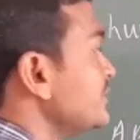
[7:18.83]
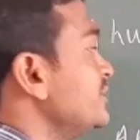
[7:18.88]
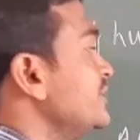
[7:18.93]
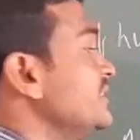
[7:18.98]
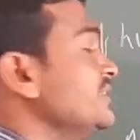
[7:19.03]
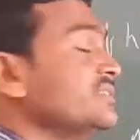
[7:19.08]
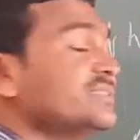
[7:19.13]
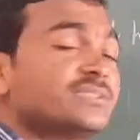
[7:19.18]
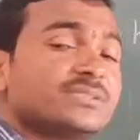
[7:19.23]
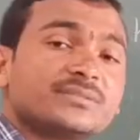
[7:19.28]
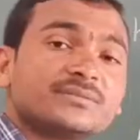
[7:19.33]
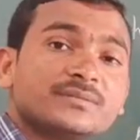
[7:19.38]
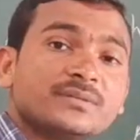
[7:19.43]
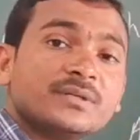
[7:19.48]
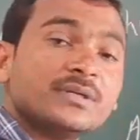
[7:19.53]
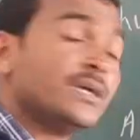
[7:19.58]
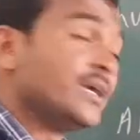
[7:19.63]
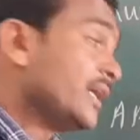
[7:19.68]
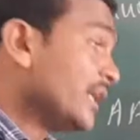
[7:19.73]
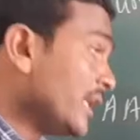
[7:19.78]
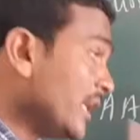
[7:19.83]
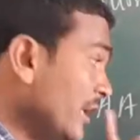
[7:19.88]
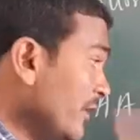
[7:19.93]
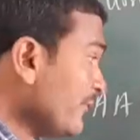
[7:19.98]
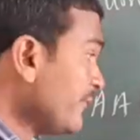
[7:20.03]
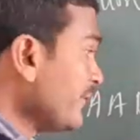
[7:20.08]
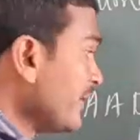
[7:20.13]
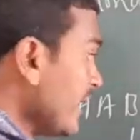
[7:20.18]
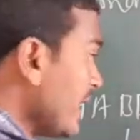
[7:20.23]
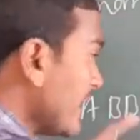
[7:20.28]
genes.
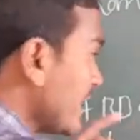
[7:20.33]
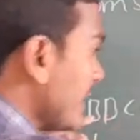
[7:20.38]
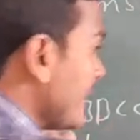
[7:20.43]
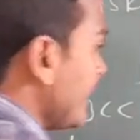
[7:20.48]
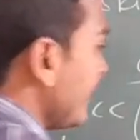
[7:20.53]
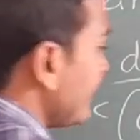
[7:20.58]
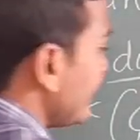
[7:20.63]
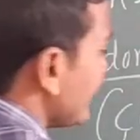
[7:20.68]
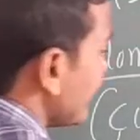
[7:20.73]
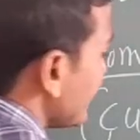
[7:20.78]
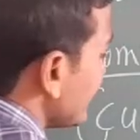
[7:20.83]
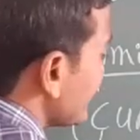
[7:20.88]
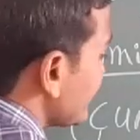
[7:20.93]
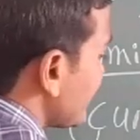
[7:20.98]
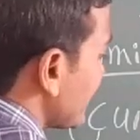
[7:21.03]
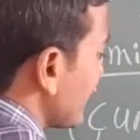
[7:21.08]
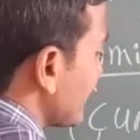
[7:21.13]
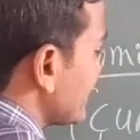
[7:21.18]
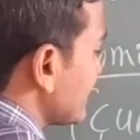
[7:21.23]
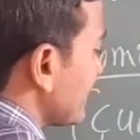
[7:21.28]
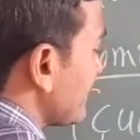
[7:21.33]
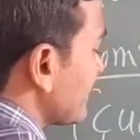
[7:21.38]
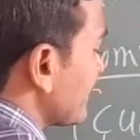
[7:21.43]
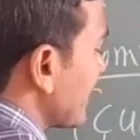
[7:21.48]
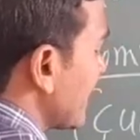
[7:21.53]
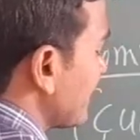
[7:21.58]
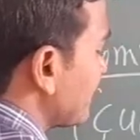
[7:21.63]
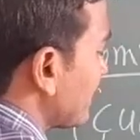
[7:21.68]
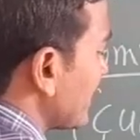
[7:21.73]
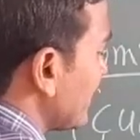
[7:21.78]
If your in is for example
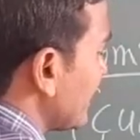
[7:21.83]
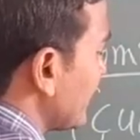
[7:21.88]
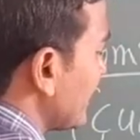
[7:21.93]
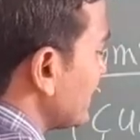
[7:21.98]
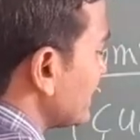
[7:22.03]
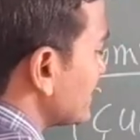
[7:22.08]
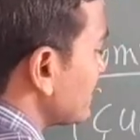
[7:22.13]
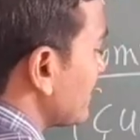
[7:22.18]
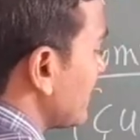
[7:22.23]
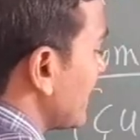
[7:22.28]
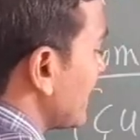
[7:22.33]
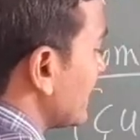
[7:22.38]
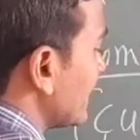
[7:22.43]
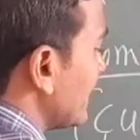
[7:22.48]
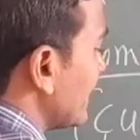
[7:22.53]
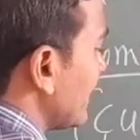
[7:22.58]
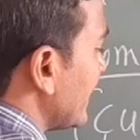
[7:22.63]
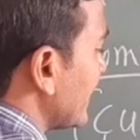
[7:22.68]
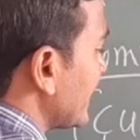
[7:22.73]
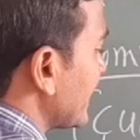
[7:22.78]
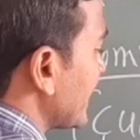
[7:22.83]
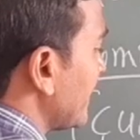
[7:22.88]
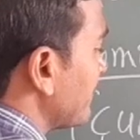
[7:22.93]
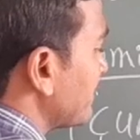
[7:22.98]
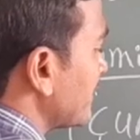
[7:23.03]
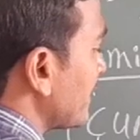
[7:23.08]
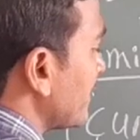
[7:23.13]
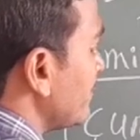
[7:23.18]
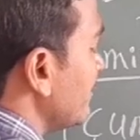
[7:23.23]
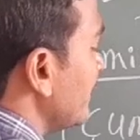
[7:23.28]
capital A, small a,
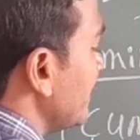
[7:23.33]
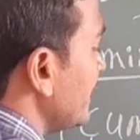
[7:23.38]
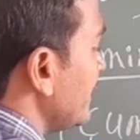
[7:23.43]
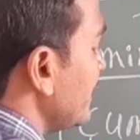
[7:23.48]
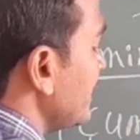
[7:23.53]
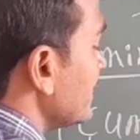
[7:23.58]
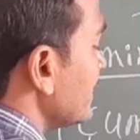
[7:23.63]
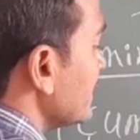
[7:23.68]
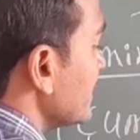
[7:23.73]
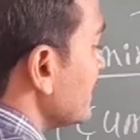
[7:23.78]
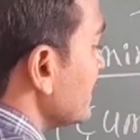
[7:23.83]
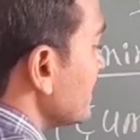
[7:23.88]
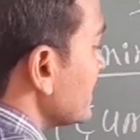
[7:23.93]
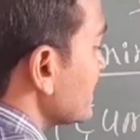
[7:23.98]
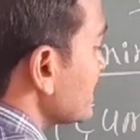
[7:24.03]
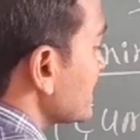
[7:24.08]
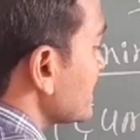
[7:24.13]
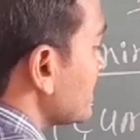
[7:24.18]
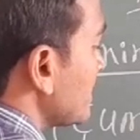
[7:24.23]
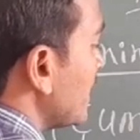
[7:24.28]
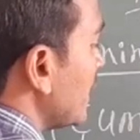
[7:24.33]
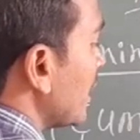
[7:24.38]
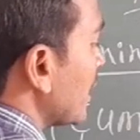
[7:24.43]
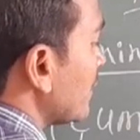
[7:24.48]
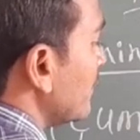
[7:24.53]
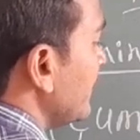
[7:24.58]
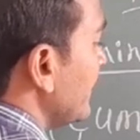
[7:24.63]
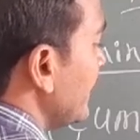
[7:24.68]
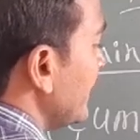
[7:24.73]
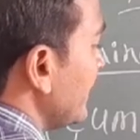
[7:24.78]
capital B,
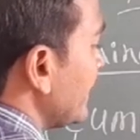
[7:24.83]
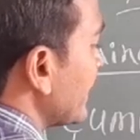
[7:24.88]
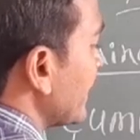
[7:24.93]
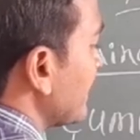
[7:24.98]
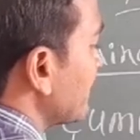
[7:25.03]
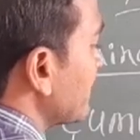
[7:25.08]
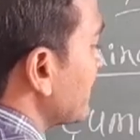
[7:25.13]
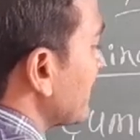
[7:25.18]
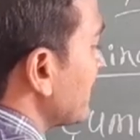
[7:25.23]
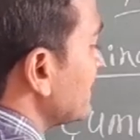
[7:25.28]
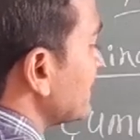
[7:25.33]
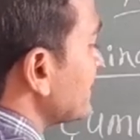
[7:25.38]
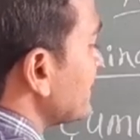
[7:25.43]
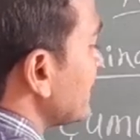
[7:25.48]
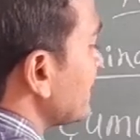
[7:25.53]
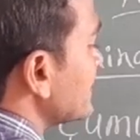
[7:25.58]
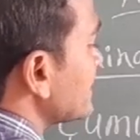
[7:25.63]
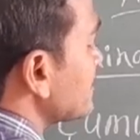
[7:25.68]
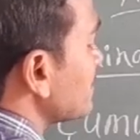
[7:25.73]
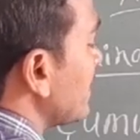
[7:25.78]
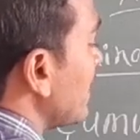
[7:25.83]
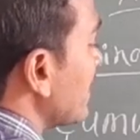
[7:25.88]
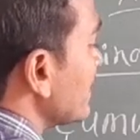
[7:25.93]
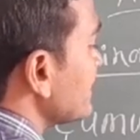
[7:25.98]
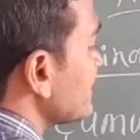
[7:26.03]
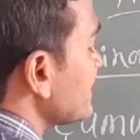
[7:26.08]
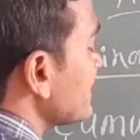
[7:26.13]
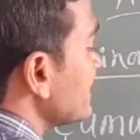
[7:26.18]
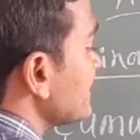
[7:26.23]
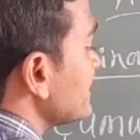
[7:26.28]
small b, capital C and small
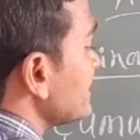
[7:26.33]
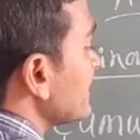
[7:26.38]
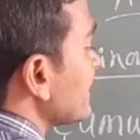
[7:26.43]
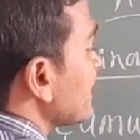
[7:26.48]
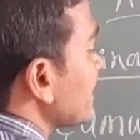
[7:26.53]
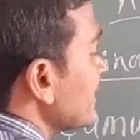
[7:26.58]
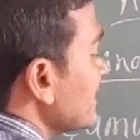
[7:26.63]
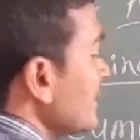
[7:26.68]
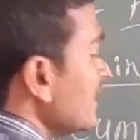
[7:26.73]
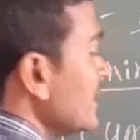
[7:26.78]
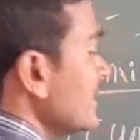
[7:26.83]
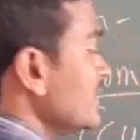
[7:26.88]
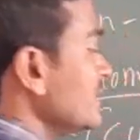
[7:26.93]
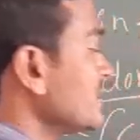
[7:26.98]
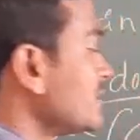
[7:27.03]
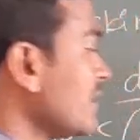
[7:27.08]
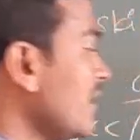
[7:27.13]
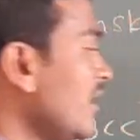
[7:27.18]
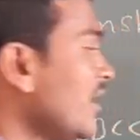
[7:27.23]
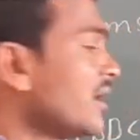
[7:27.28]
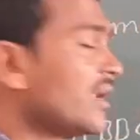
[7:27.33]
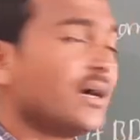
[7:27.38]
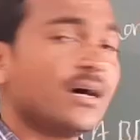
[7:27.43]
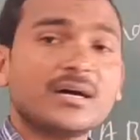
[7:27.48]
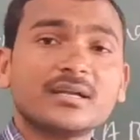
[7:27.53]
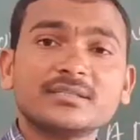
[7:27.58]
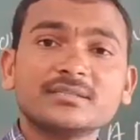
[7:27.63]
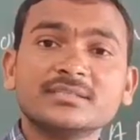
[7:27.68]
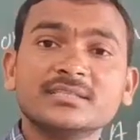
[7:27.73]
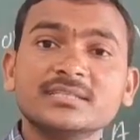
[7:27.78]
c is there. This all
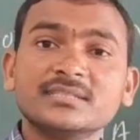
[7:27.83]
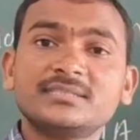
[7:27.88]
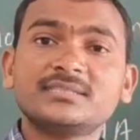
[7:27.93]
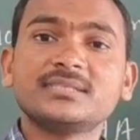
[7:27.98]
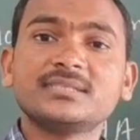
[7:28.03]
are this